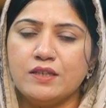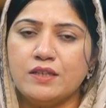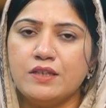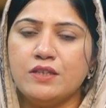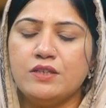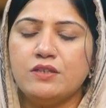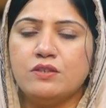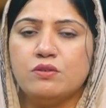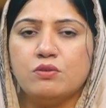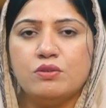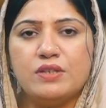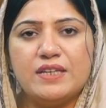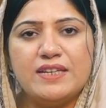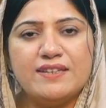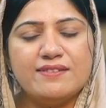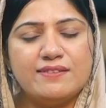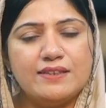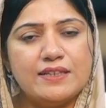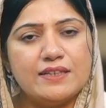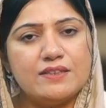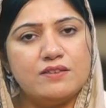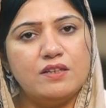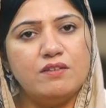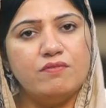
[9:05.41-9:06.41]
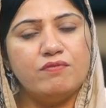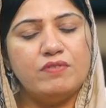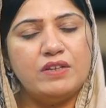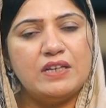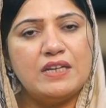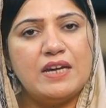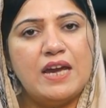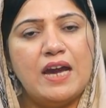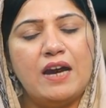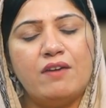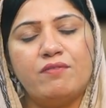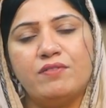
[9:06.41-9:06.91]
In today's lecture, we
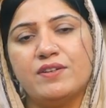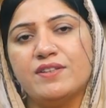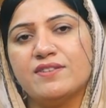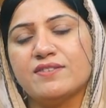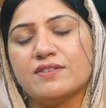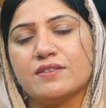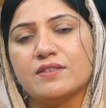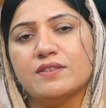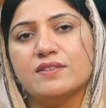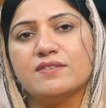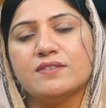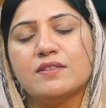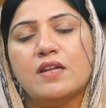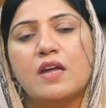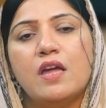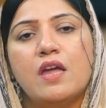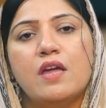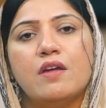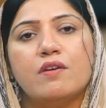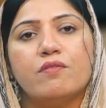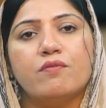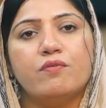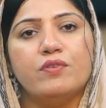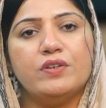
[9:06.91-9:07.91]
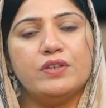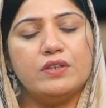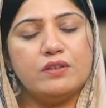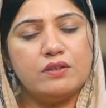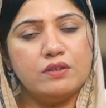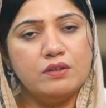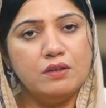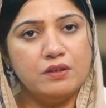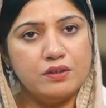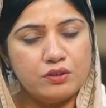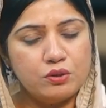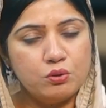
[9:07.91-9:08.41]
have discussed
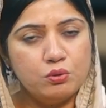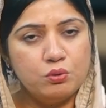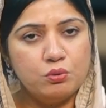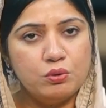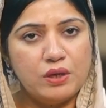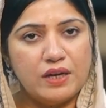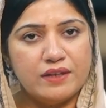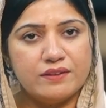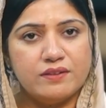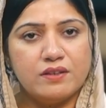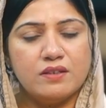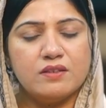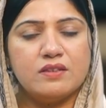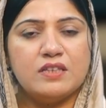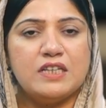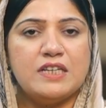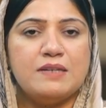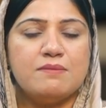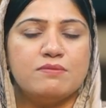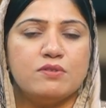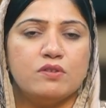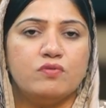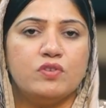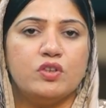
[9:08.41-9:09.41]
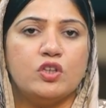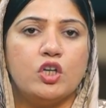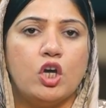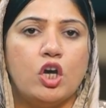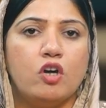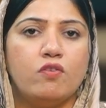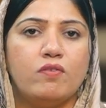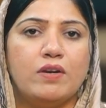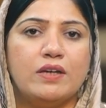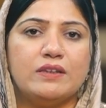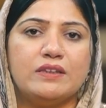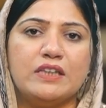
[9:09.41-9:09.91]
the two other themes of the
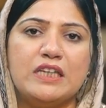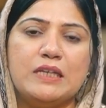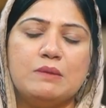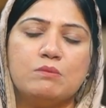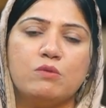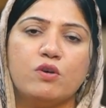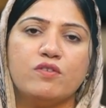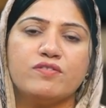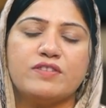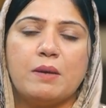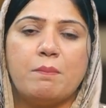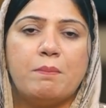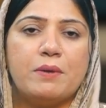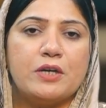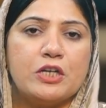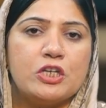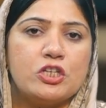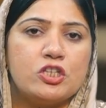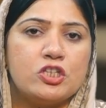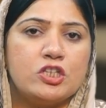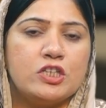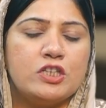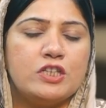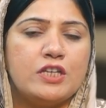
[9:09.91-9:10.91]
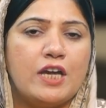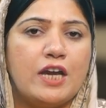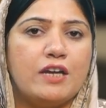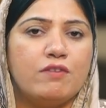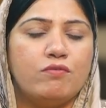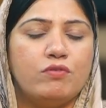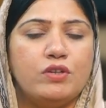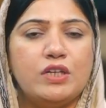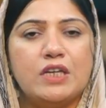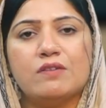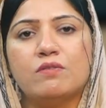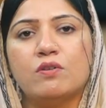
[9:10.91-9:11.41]
novel, theme of separation, and
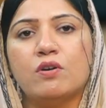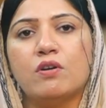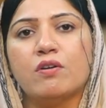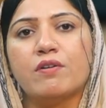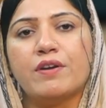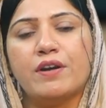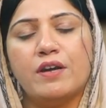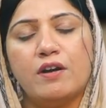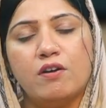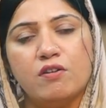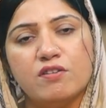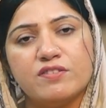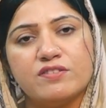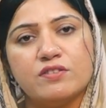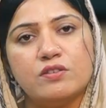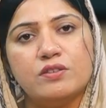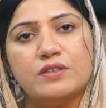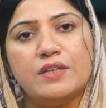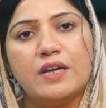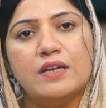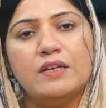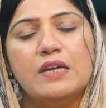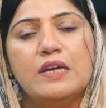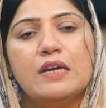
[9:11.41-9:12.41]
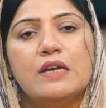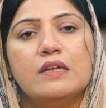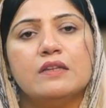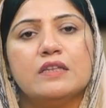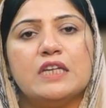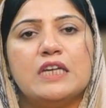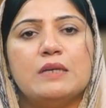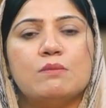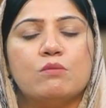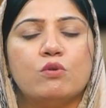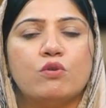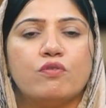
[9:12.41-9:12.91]
we have already also done
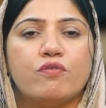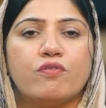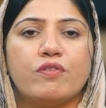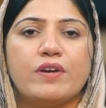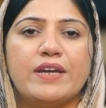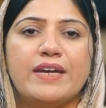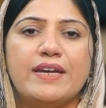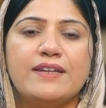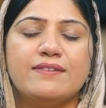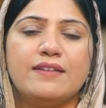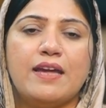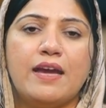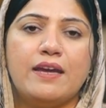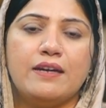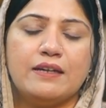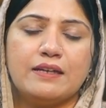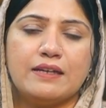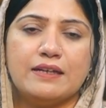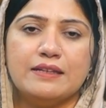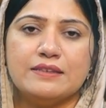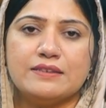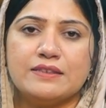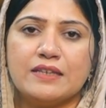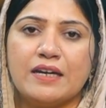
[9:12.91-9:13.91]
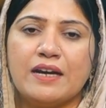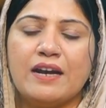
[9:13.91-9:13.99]
theme of race and culture.